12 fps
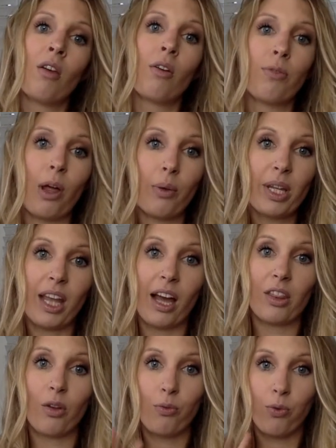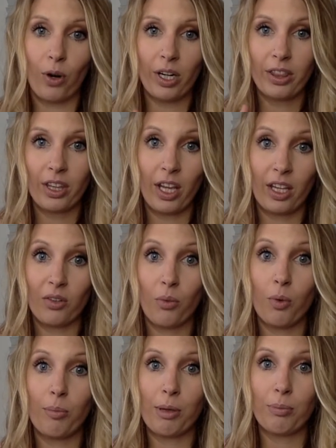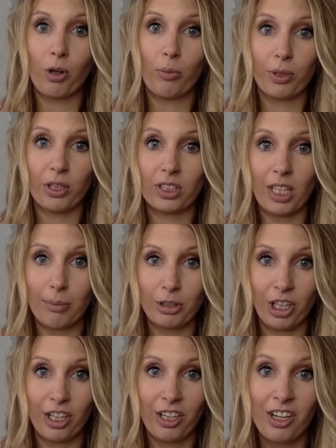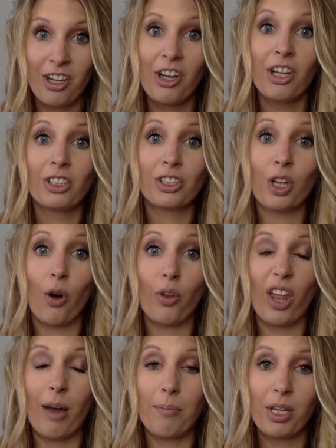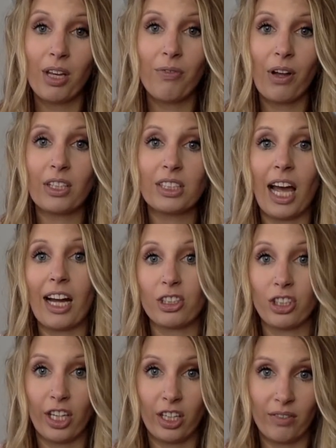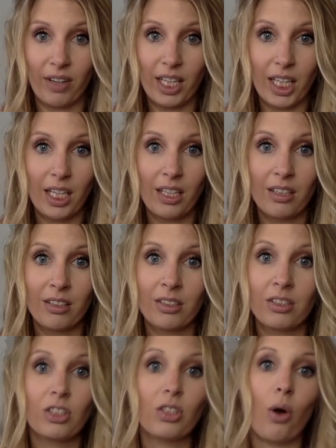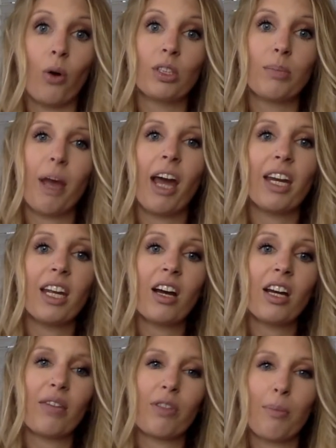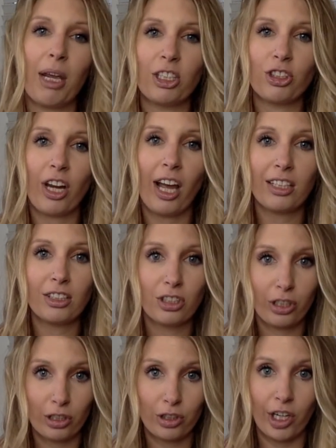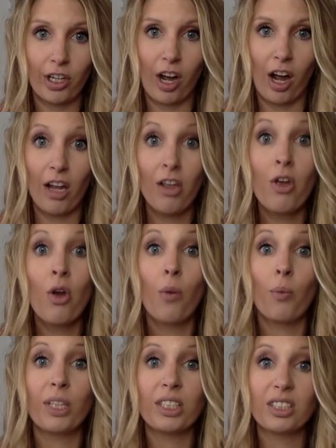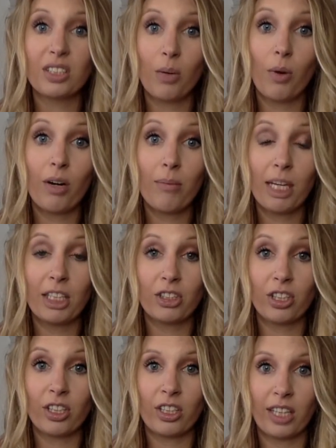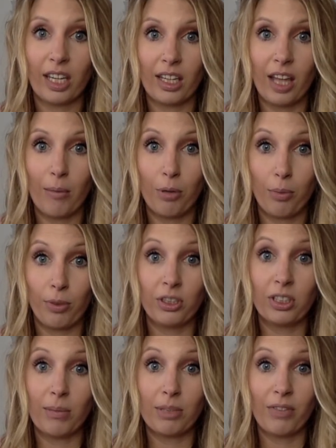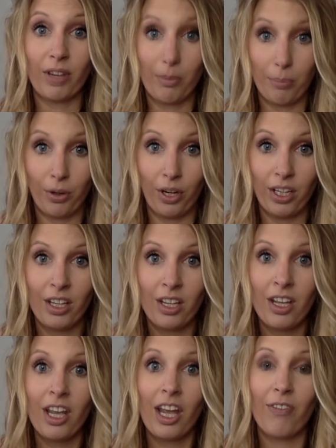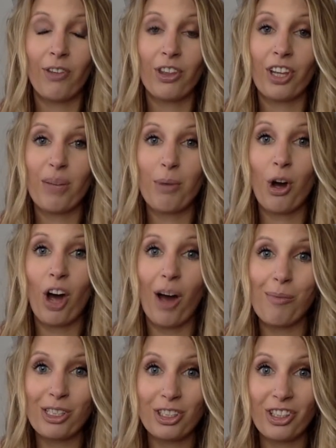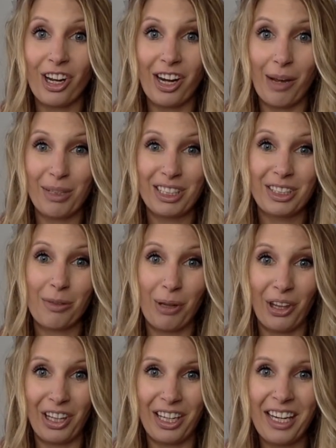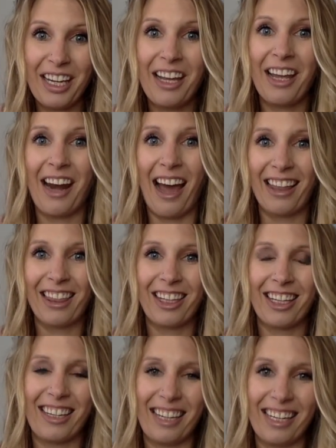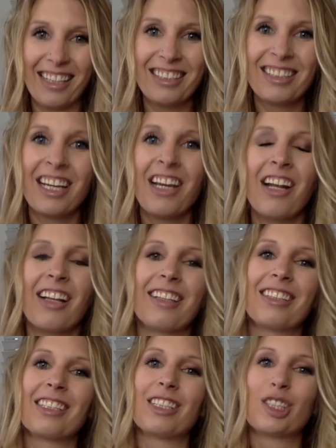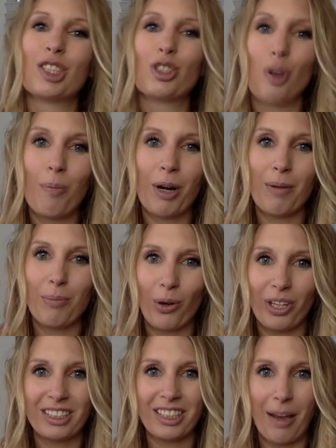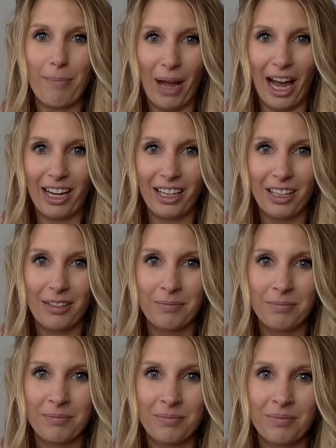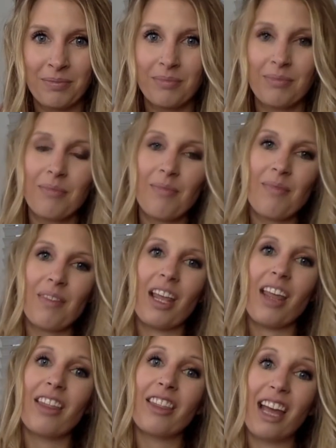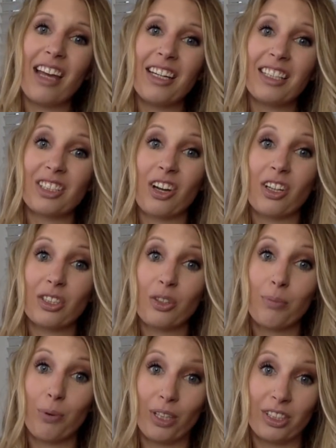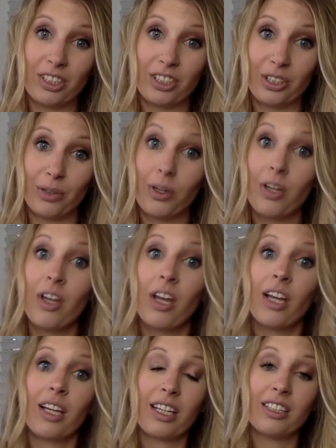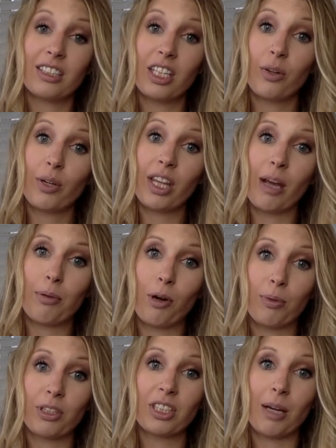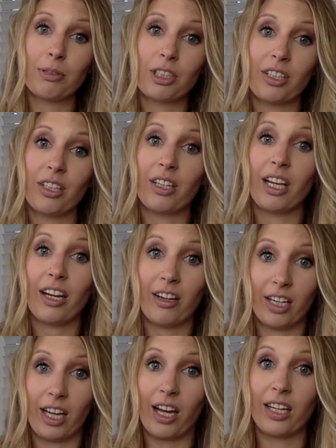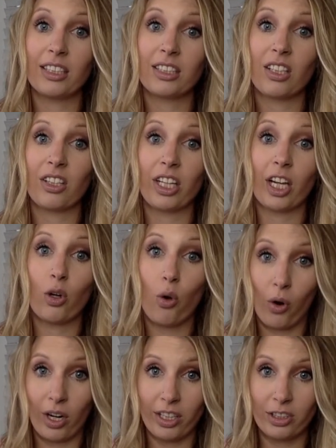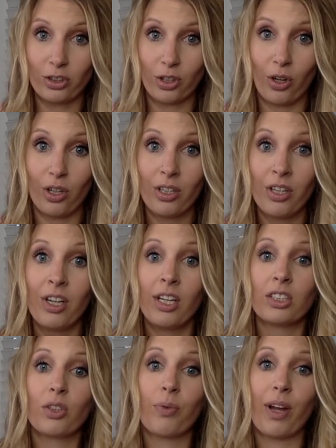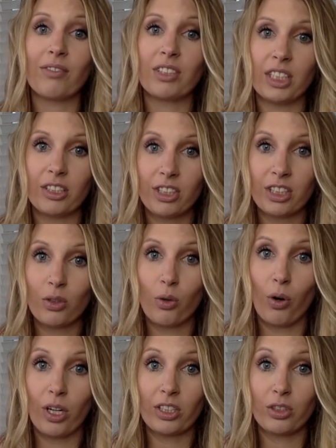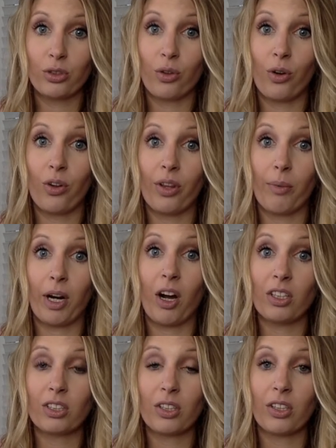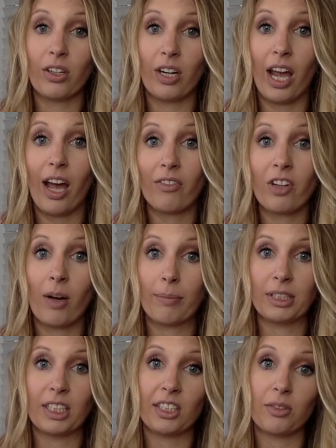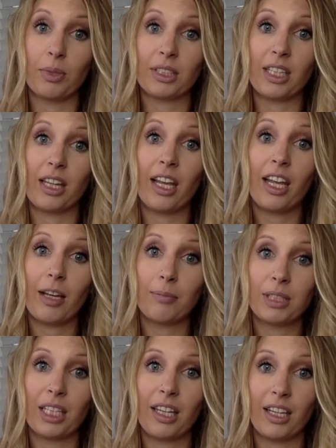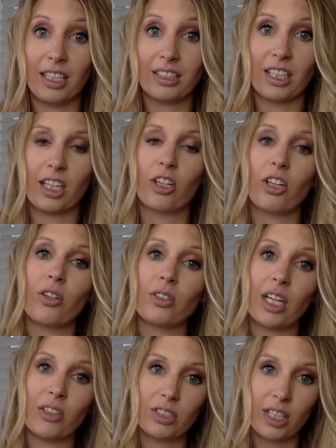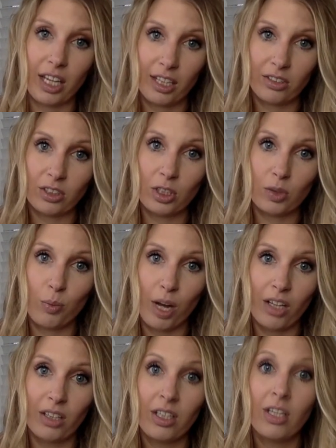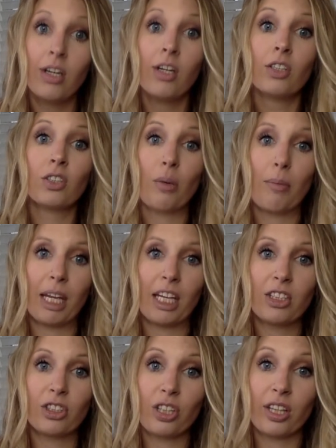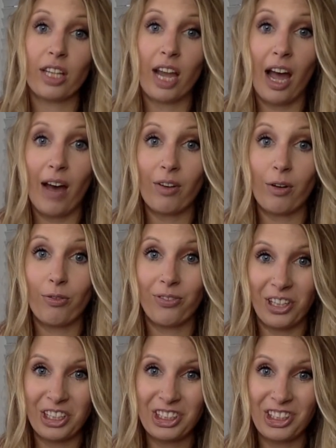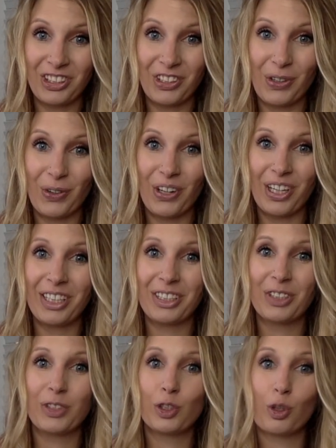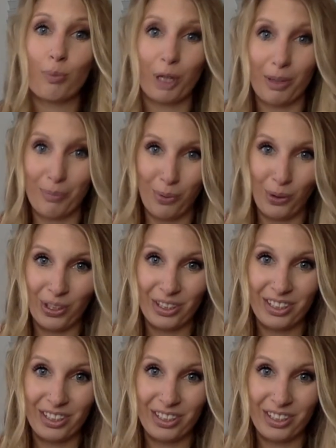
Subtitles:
Following that, the fourth thing will be proprioception. So the MPFL is actually innervated. So depending on if the patient had surgery or not, we still want to make sure they're getting that proprioceptive input. If you think about how much dynamic stability an athlete needs, this is super important to get back. Then it's also important to continuing that proprioception area is to look at core control. So if we have decreased core control, then we're also going to have compensation within the hips and the knees, and it could go down to the ankles as well. So making sure that they have a functional core is super important.